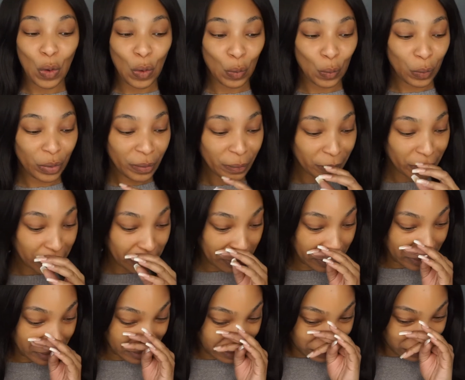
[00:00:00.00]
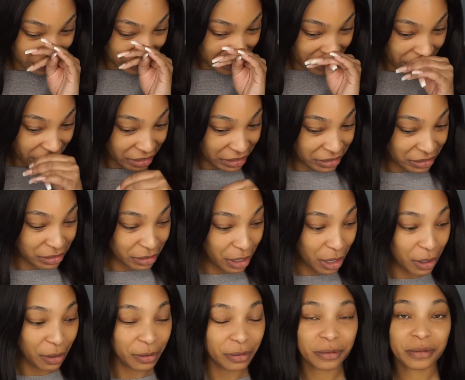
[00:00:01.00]
We're really gonna see how this
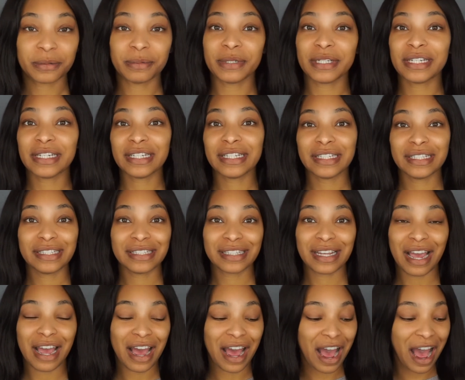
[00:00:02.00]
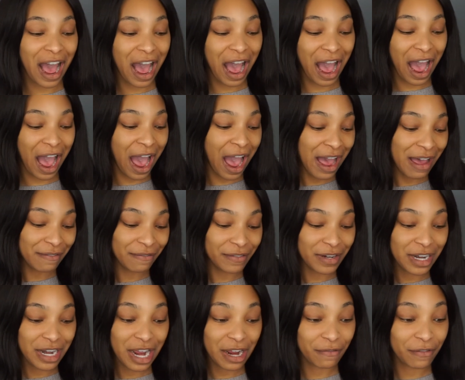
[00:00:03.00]
goes because I've
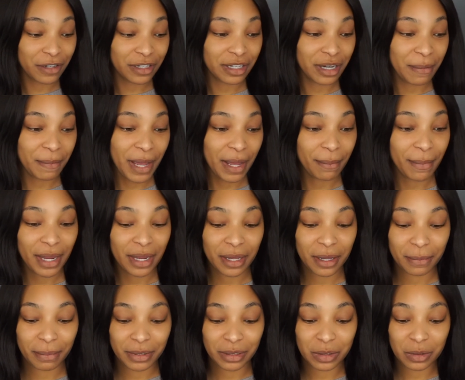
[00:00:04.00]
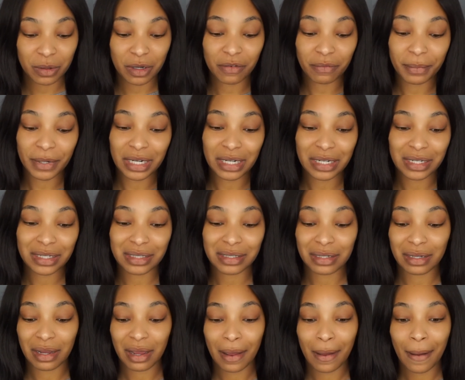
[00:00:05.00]
never done my makeup in 12 minutes,
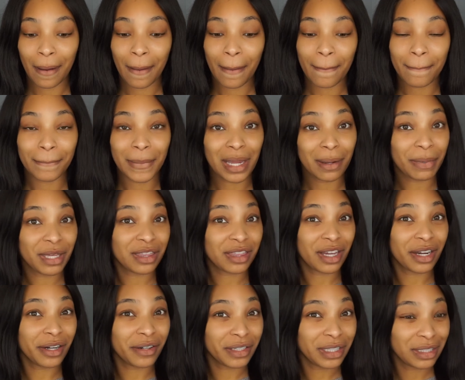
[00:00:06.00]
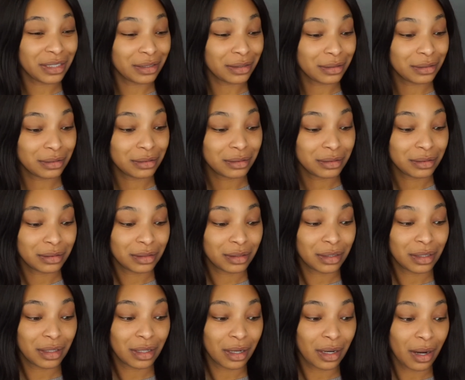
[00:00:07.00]
maybe 30,
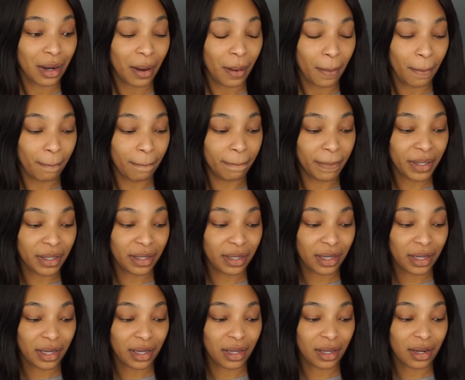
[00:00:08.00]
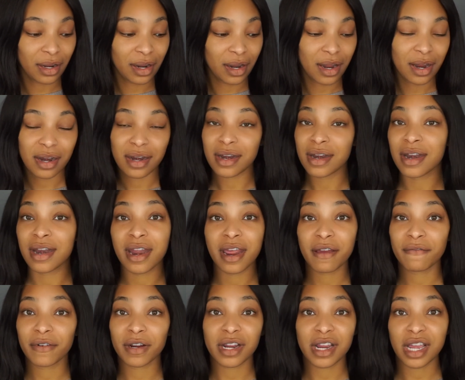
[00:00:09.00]
but
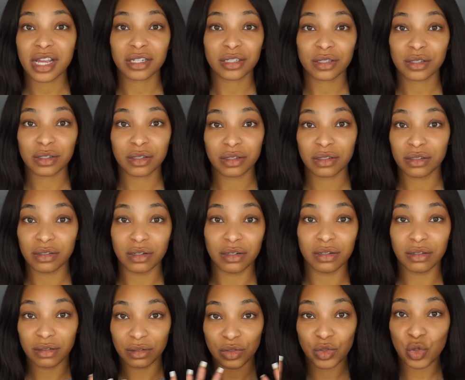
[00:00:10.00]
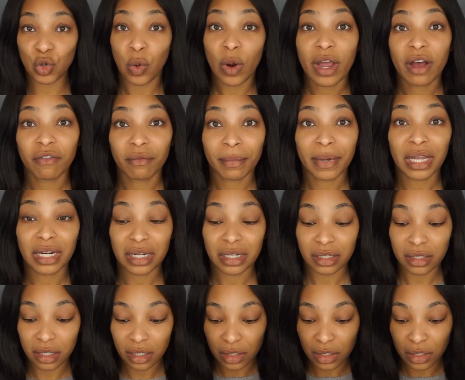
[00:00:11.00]
never in 12 minutes.